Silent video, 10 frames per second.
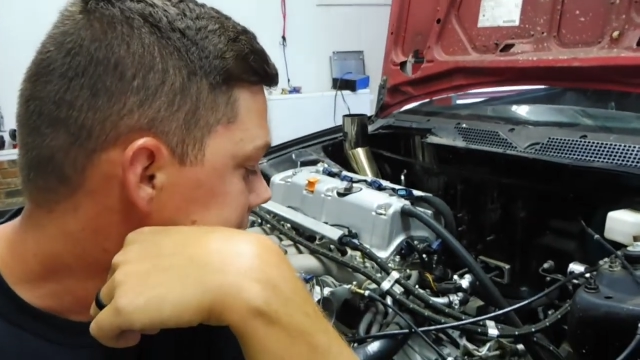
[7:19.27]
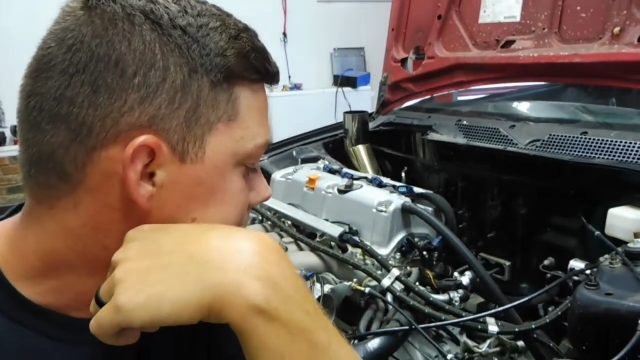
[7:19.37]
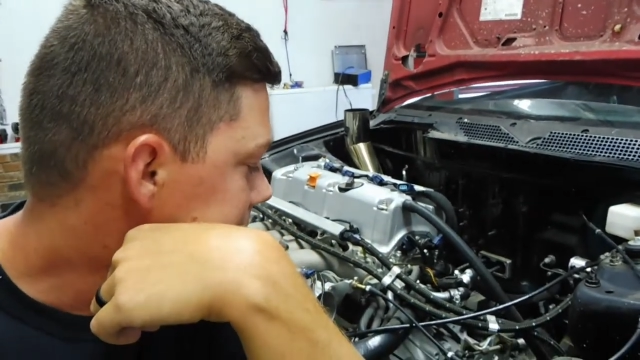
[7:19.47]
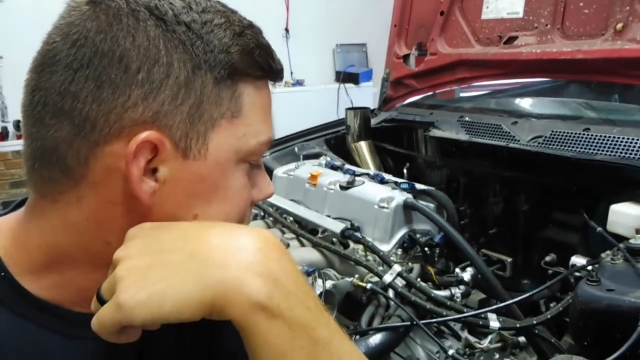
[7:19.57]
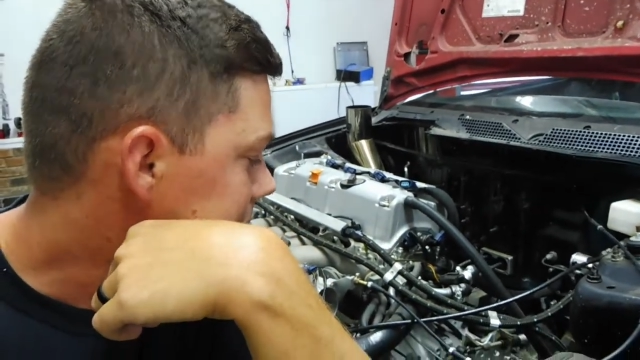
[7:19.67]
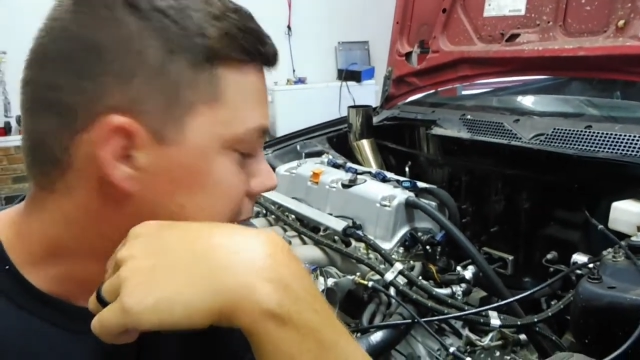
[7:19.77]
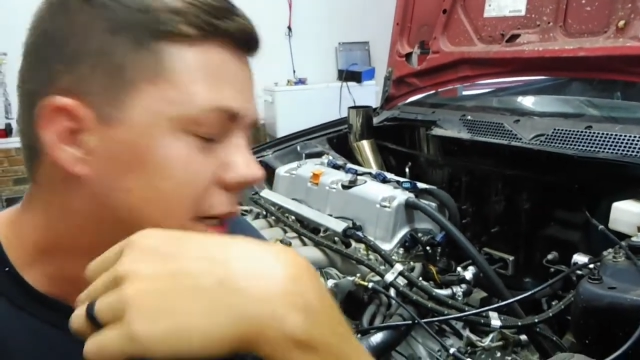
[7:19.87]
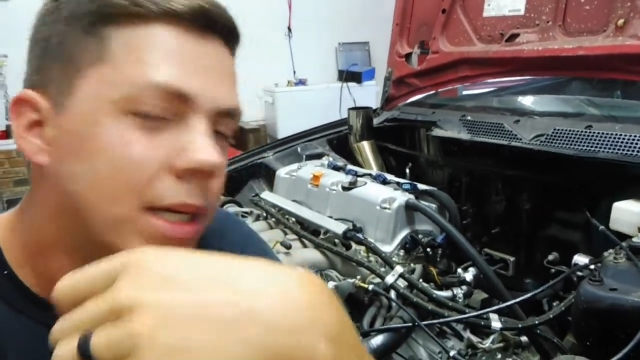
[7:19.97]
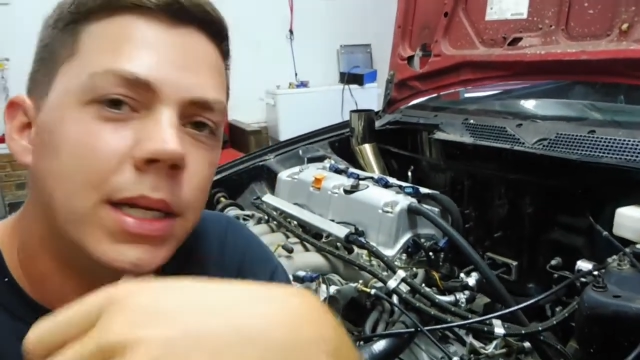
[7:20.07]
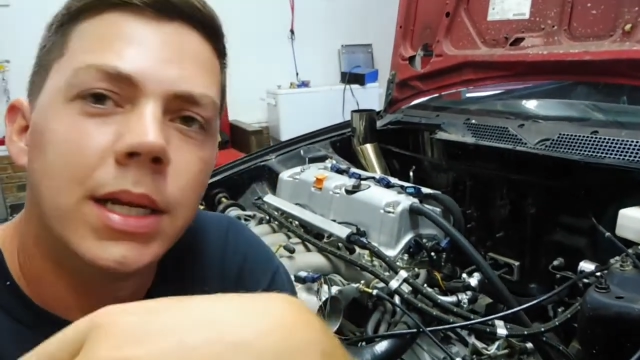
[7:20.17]
but
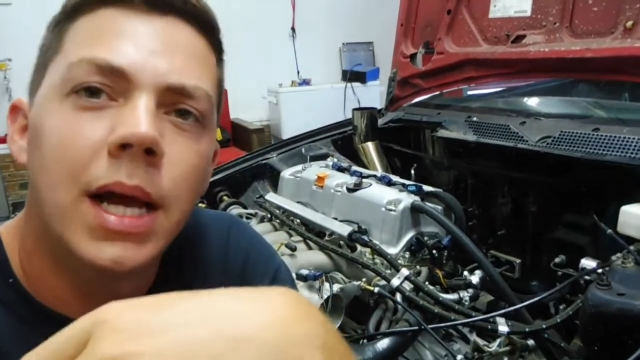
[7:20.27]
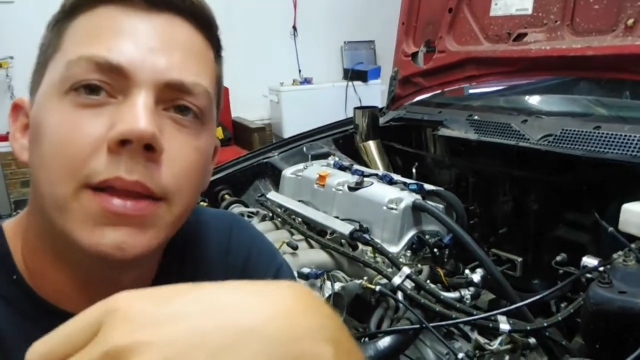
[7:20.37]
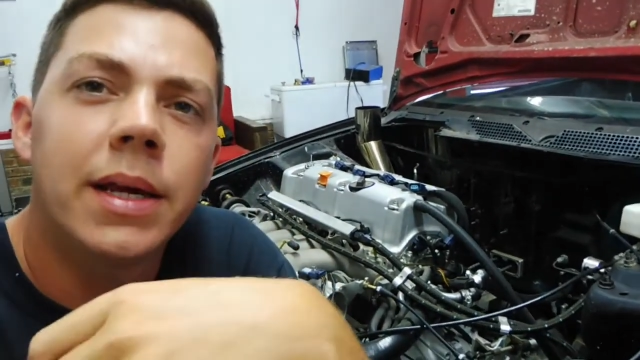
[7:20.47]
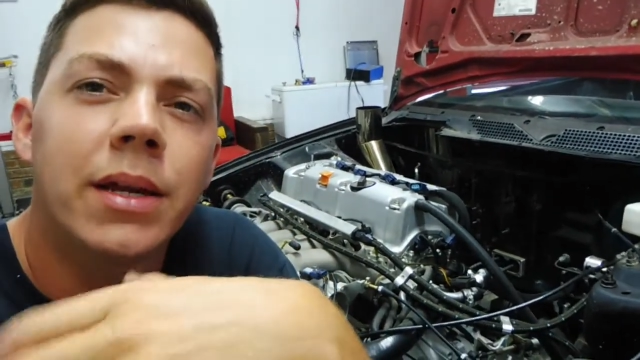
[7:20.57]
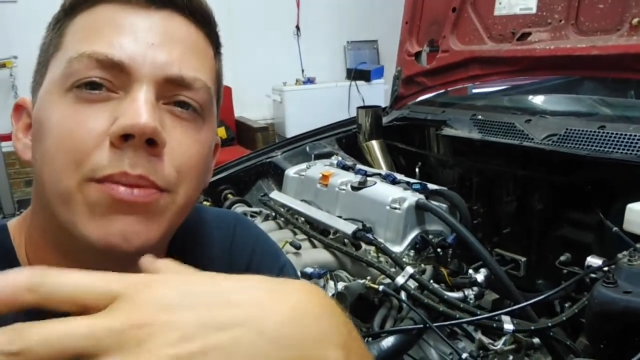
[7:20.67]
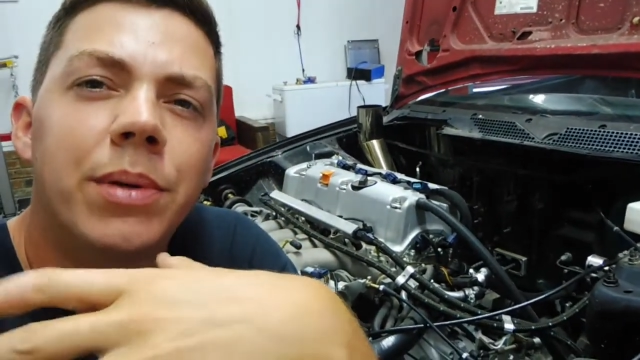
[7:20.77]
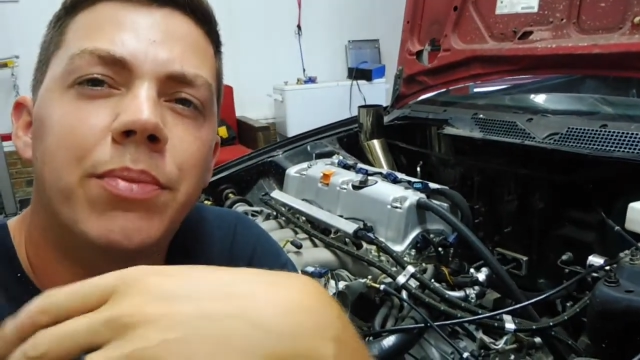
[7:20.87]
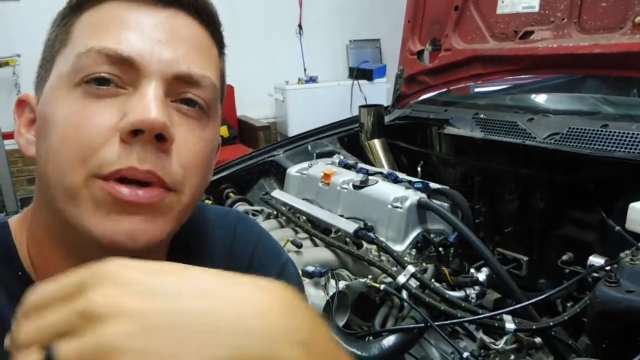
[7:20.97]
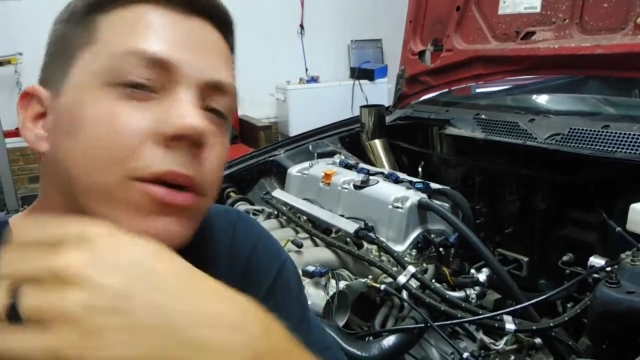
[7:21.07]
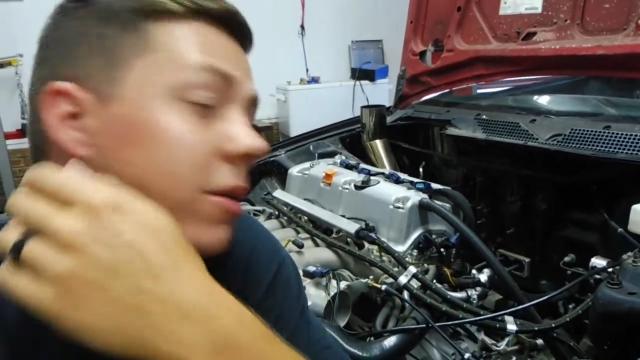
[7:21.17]
I think it'll be
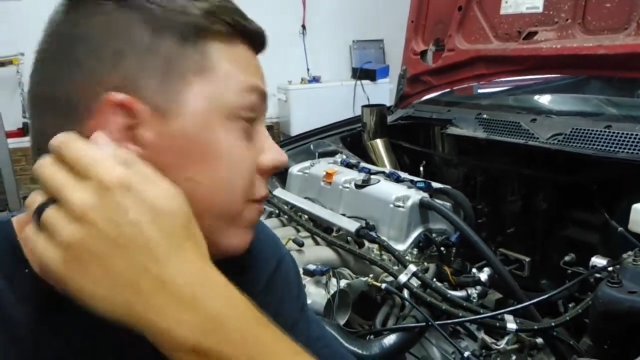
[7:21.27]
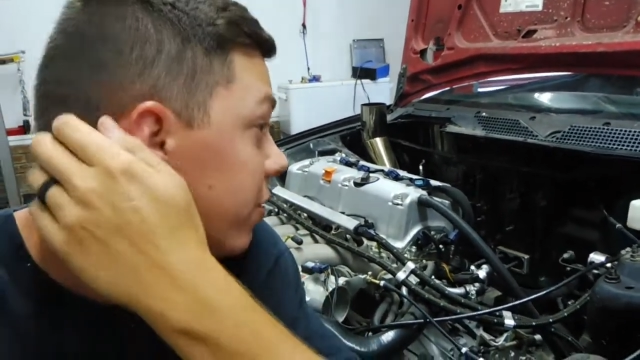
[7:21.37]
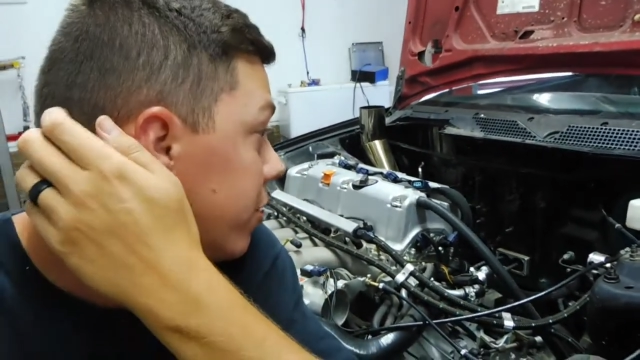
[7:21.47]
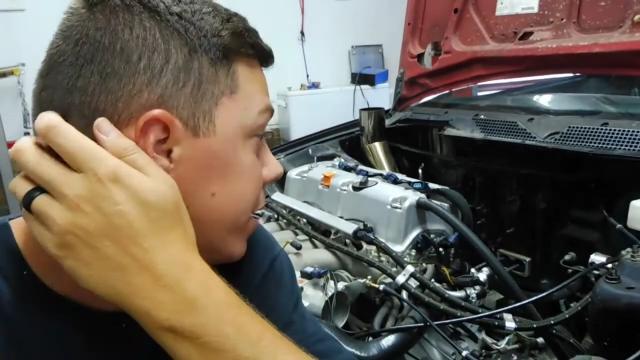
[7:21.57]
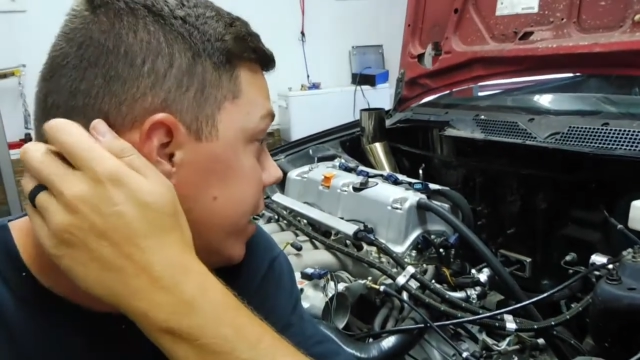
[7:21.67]
pretty good for